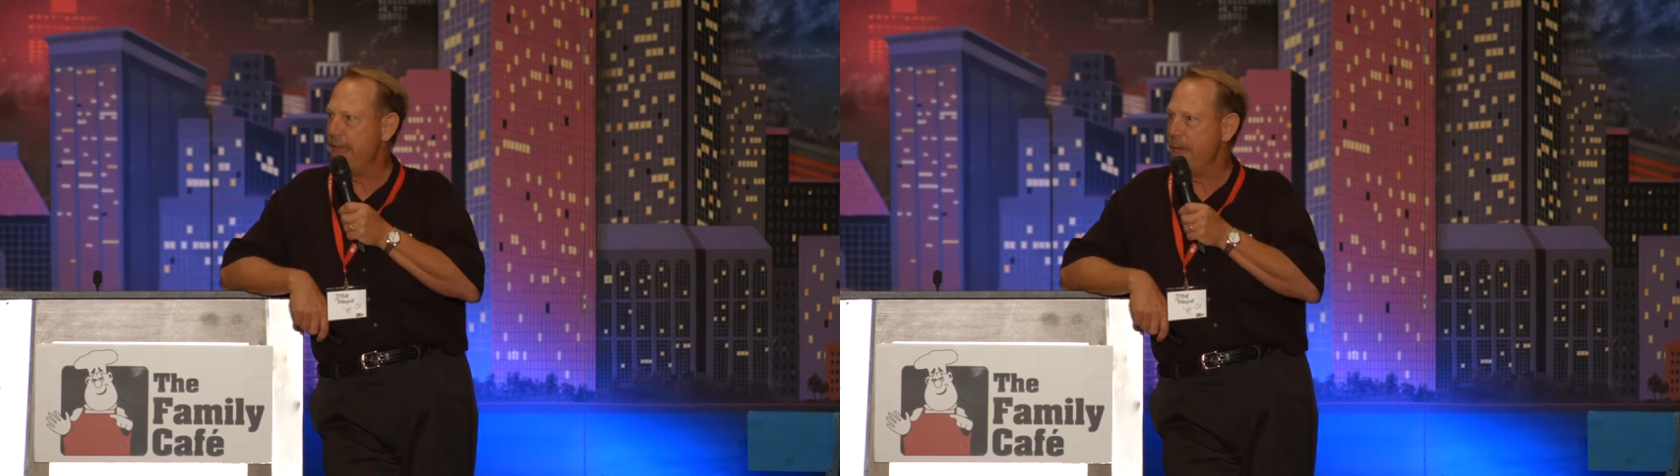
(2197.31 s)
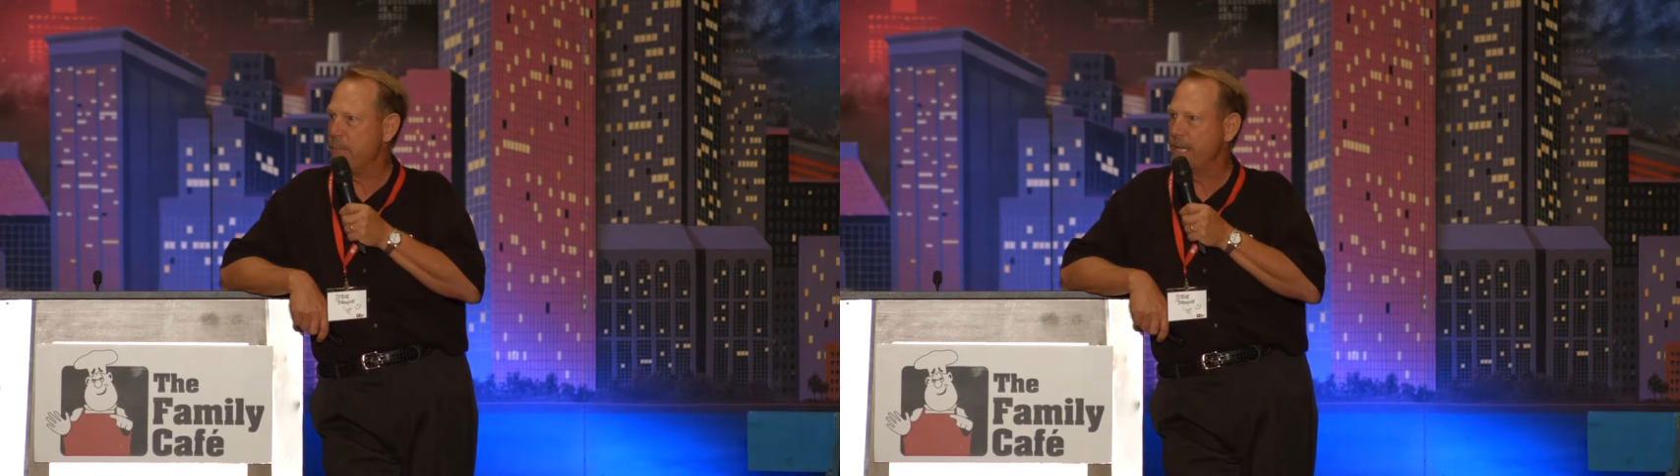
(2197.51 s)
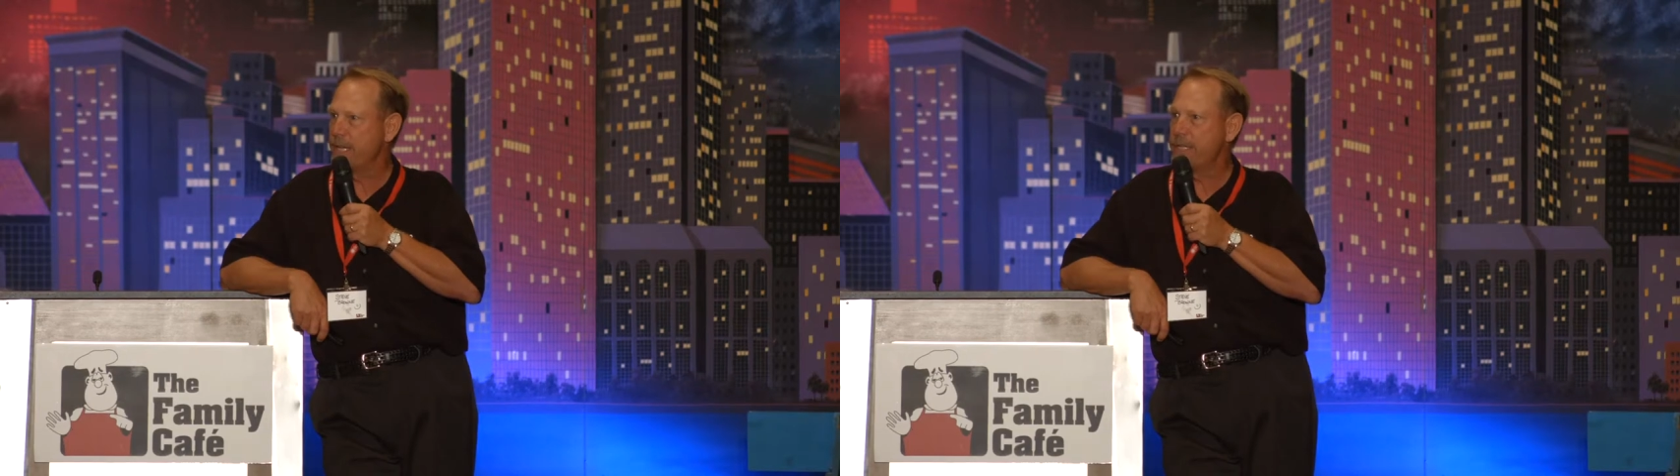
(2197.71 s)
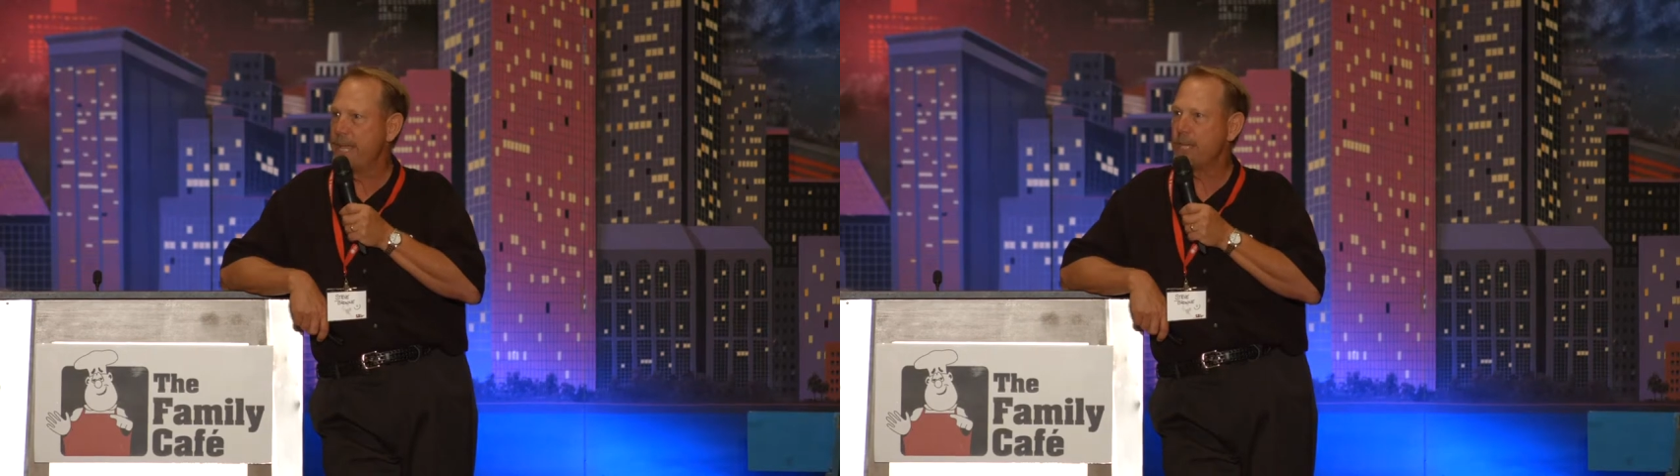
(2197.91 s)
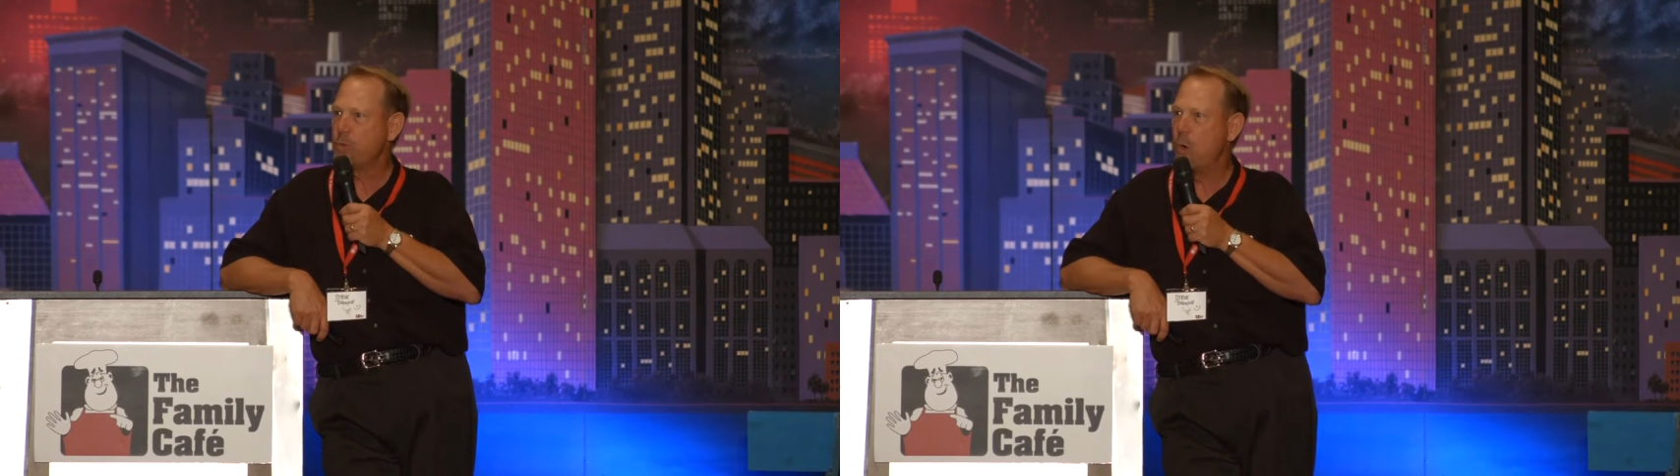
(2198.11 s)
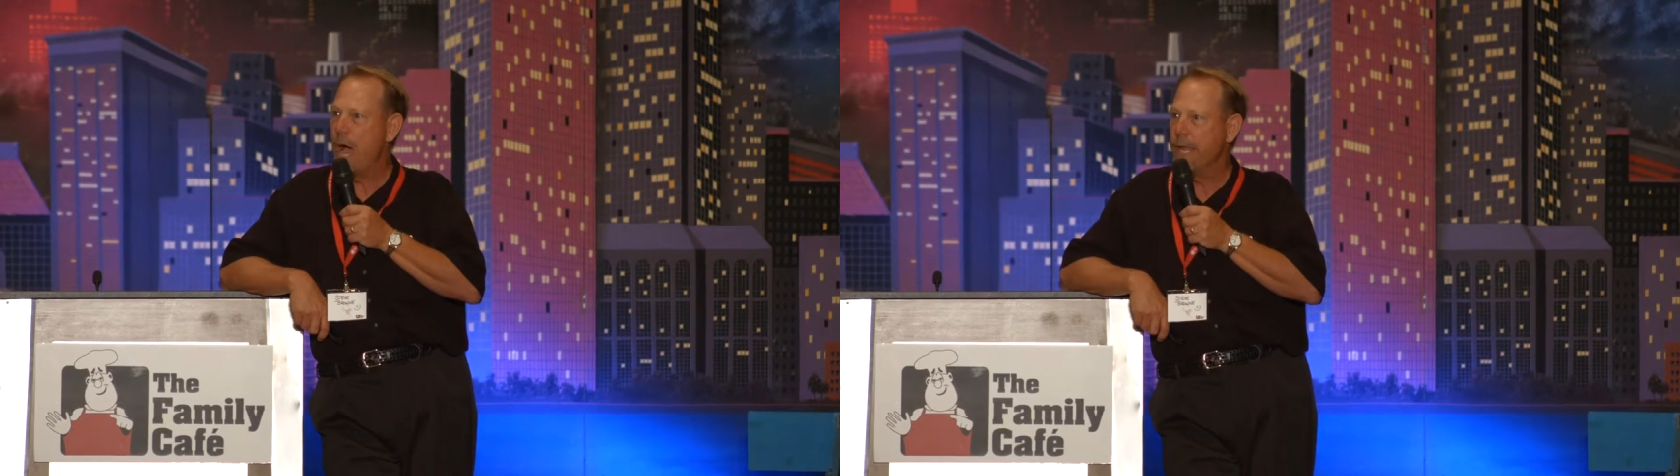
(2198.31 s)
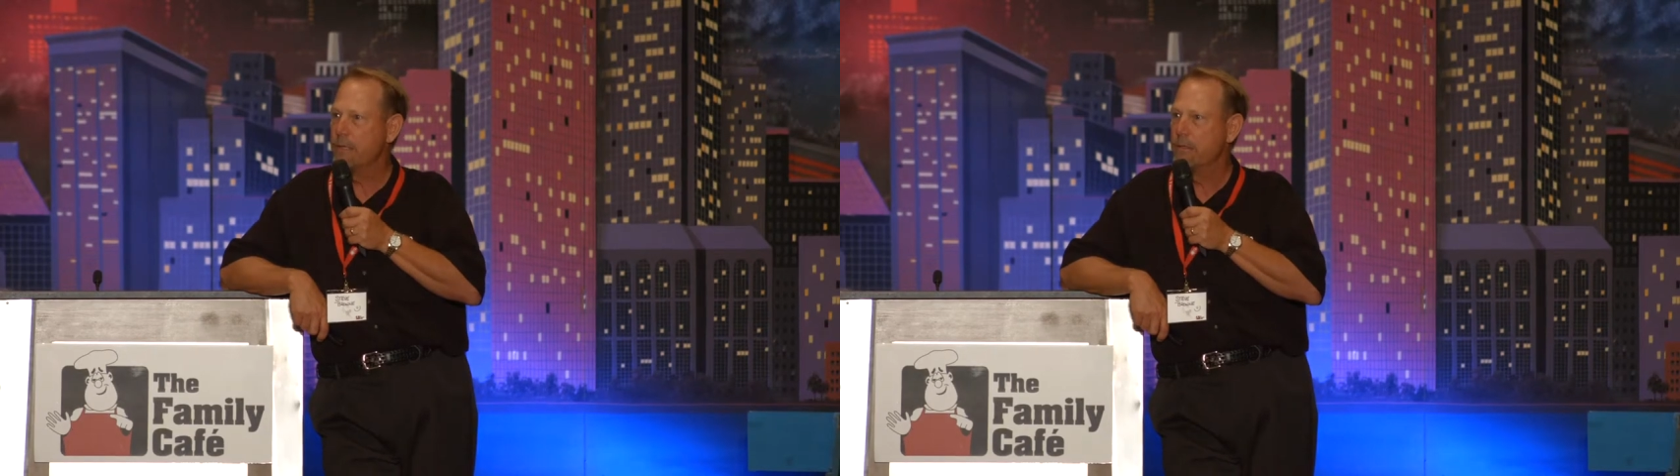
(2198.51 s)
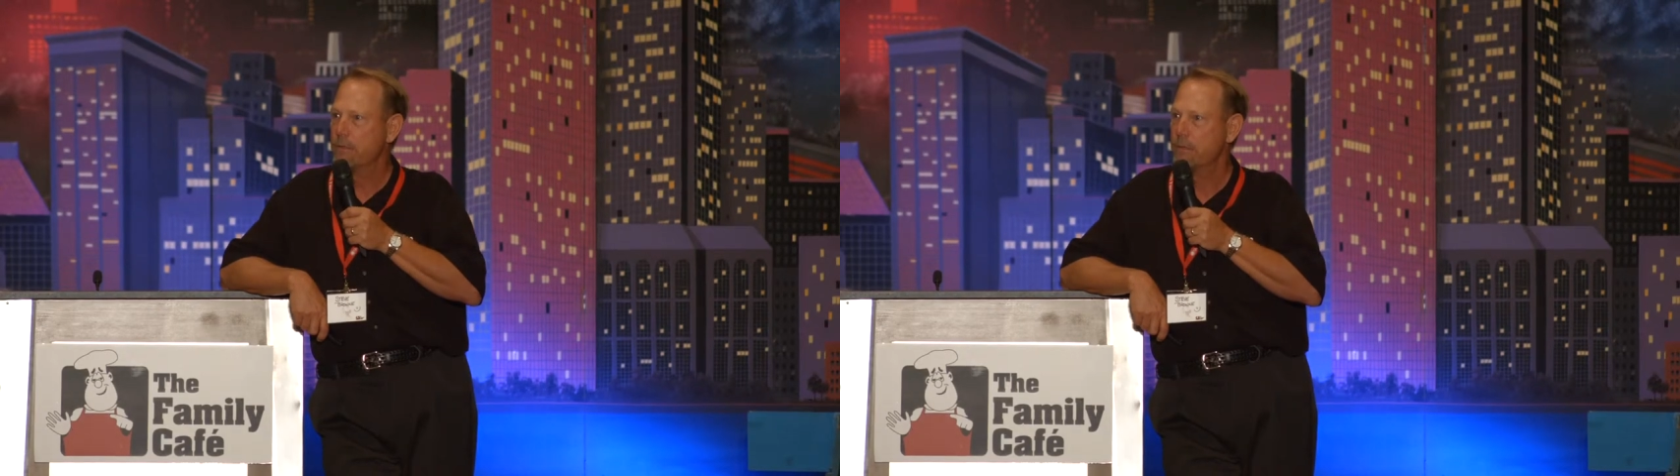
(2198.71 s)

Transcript: that because guess what?